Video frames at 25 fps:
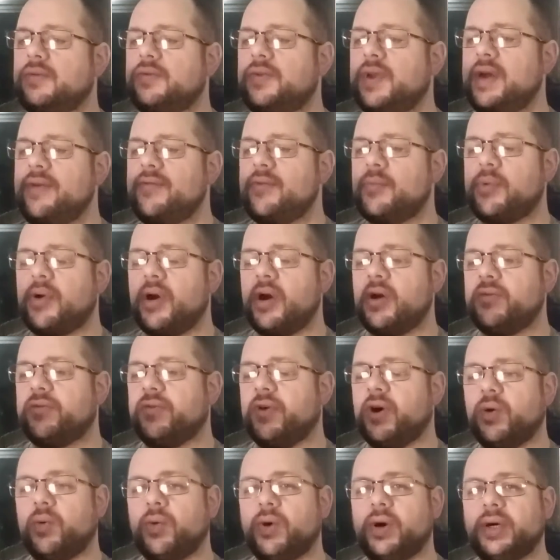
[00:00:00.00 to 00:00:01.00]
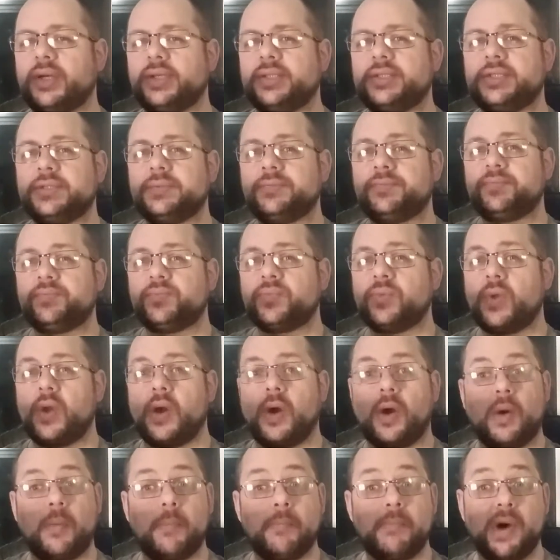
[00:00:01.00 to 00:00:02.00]
Flavour profile wise,
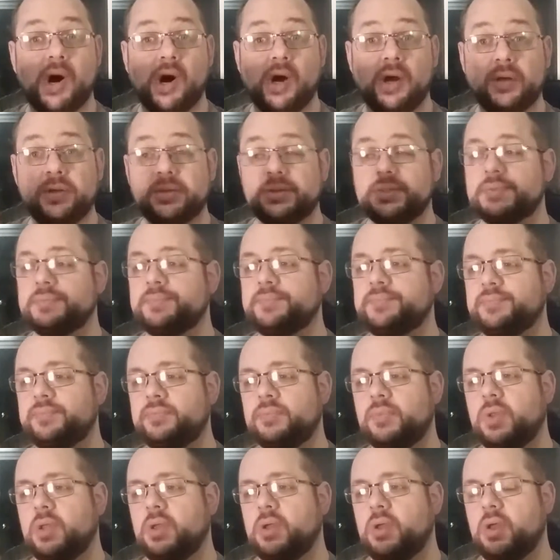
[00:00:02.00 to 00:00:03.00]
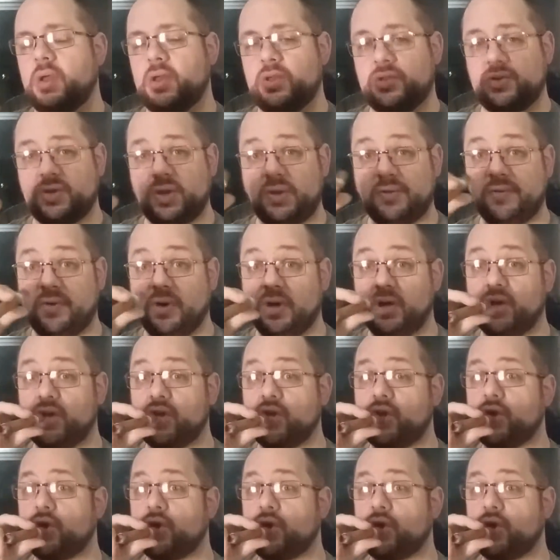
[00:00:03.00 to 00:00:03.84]
mild so far.